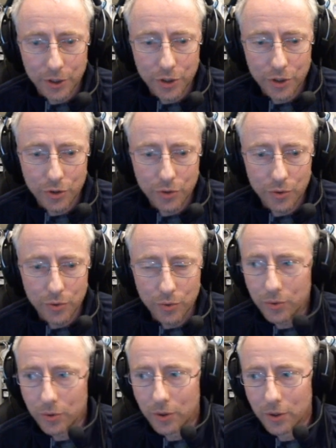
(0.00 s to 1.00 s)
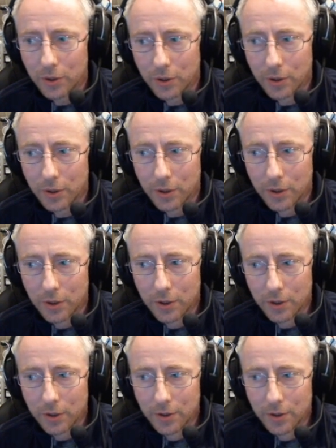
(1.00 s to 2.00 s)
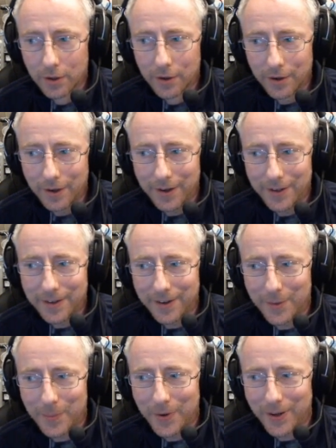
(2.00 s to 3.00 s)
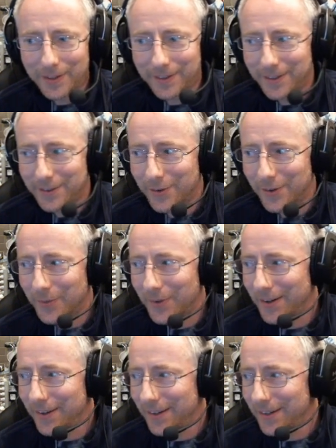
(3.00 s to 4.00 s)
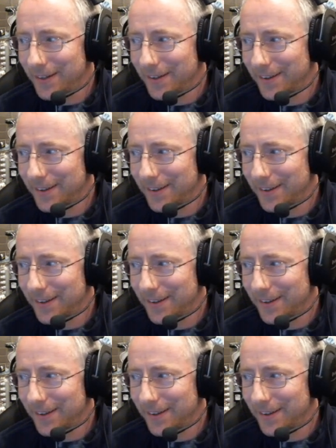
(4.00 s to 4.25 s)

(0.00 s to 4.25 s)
two, hey Dinobot, thanks for the raid.